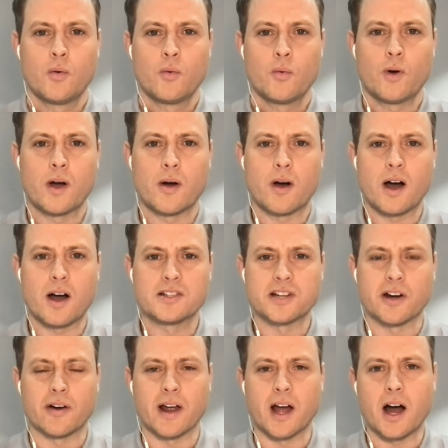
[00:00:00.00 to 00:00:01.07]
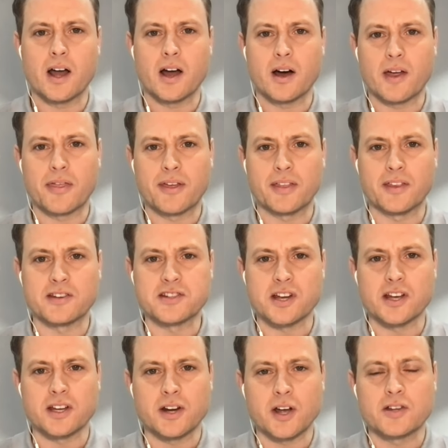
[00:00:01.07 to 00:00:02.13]
Well, hi, Shari. I, I think there's
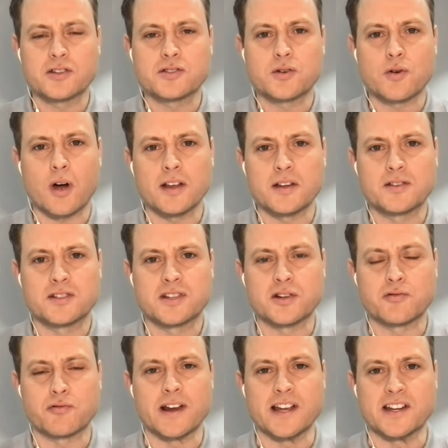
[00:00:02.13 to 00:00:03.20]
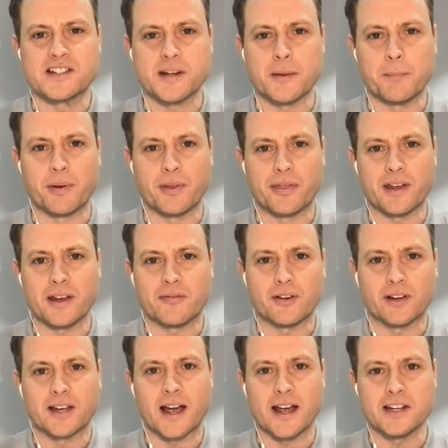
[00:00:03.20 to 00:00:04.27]
a, you know, quite a degree of sympathy for
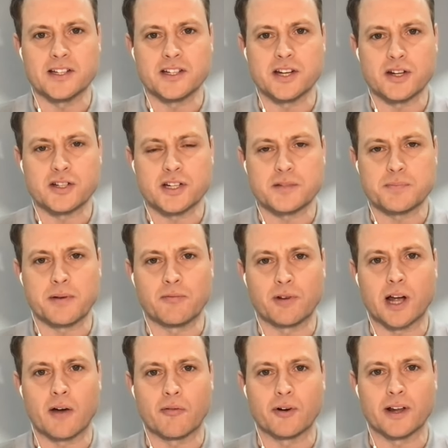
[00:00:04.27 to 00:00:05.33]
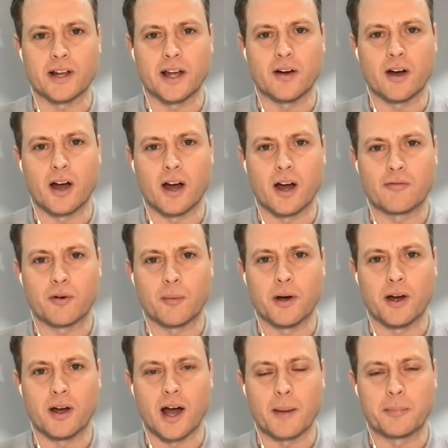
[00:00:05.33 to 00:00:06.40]
Kate. You know, she's been recovering uh, from
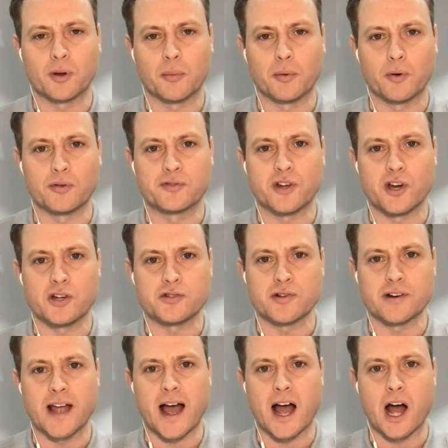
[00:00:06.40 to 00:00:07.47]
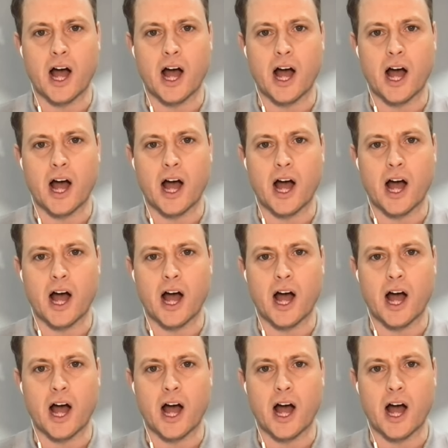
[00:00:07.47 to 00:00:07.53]
a abdominal surgery at